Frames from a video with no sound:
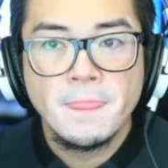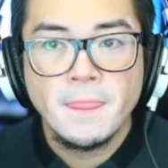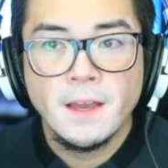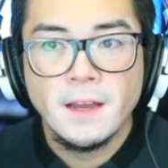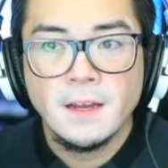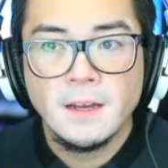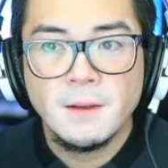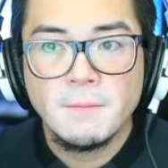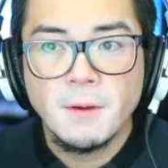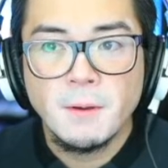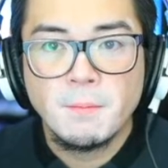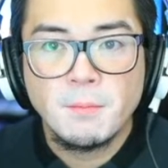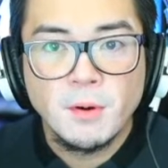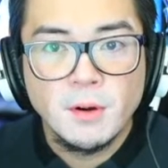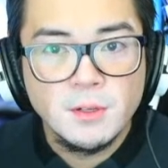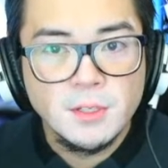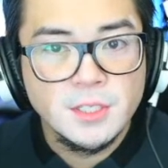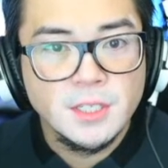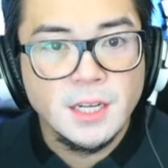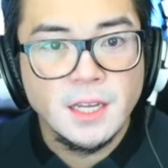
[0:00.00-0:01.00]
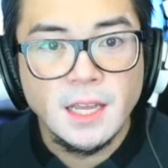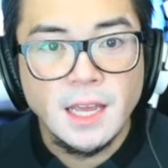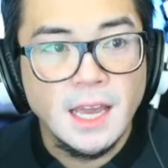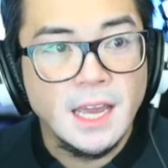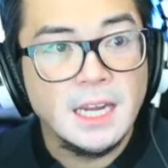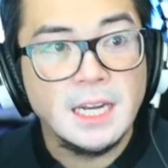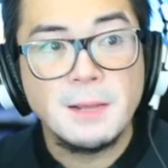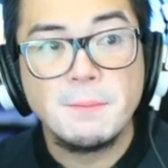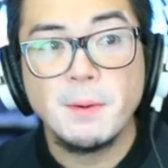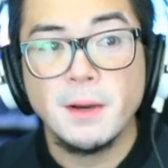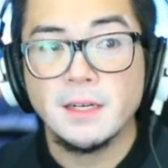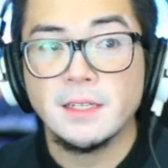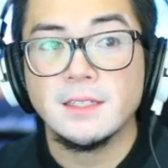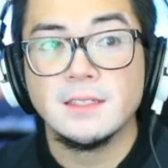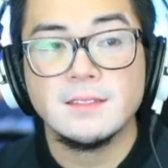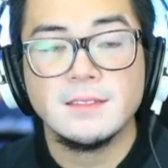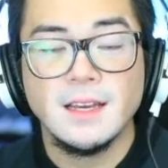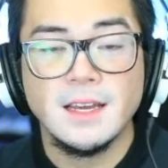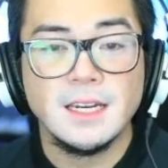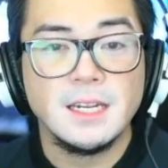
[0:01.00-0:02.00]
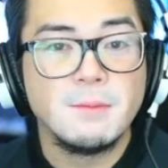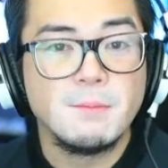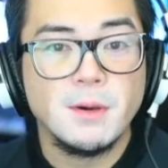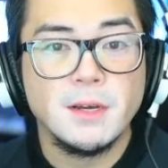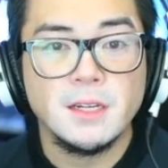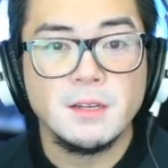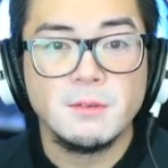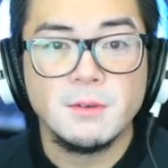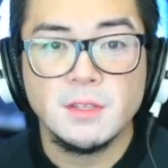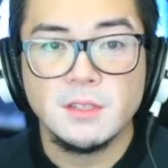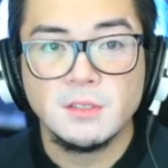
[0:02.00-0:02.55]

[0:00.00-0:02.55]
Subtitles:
approaching anybody with